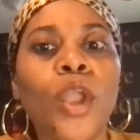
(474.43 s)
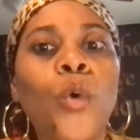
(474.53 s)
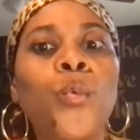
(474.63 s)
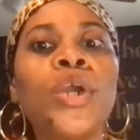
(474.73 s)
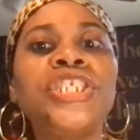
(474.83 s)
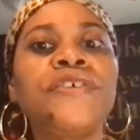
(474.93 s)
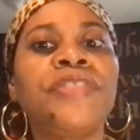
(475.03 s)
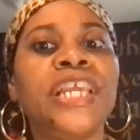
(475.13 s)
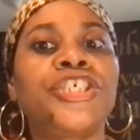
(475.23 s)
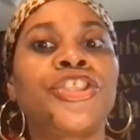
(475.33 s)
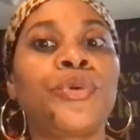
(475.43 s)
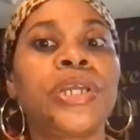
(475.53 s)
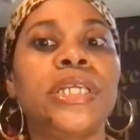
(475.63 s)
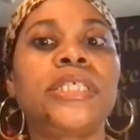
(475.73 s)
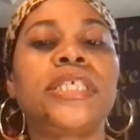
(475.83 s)
Which of these
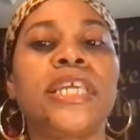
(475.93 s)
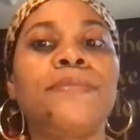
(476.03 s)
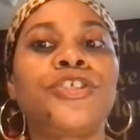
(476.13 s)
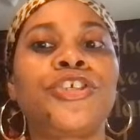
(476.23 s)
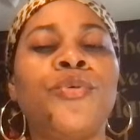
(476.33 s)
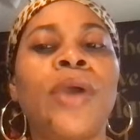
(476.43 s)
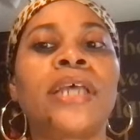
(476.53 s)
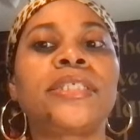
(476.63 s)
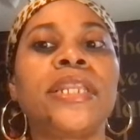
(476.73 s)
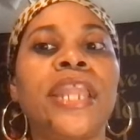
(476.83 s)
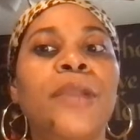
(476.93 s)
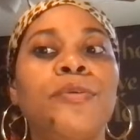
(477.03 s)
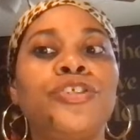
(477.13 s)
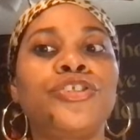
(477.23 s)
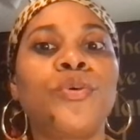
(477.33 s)
3 seems to you as a
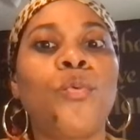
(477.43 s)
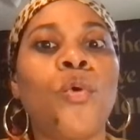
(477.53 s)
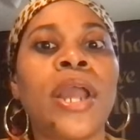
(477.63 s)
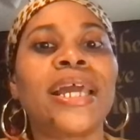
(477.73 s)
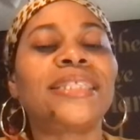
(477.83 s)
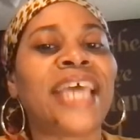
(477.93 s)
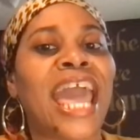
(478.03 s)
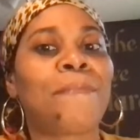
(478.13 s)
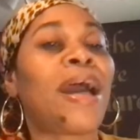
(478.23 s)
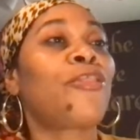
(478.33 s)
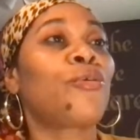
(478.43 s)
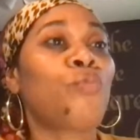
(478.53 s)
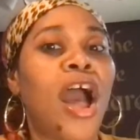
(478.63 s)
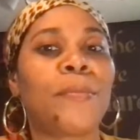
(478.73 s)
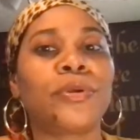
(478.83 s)
neighbor to the one attacked by the
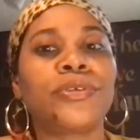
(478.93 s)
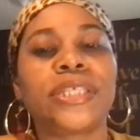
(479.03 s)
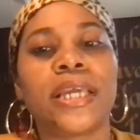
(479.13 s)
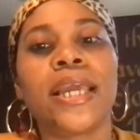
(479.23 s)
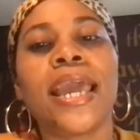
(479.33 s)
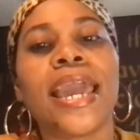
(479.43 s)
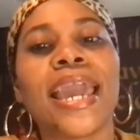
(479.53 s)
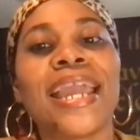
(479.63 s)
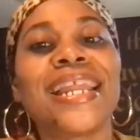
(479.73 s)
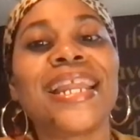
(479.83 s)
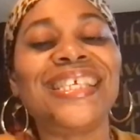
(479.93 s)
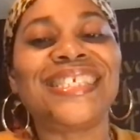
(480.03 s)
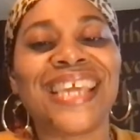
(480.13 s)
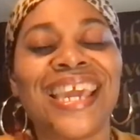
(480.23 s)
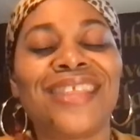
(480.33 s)
robbers? And he
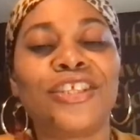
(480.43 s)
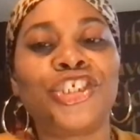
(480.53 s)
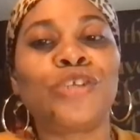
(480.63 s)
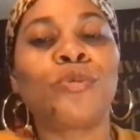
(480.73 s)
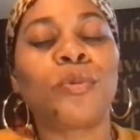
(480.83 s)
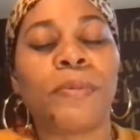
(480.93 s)
said, the gentleman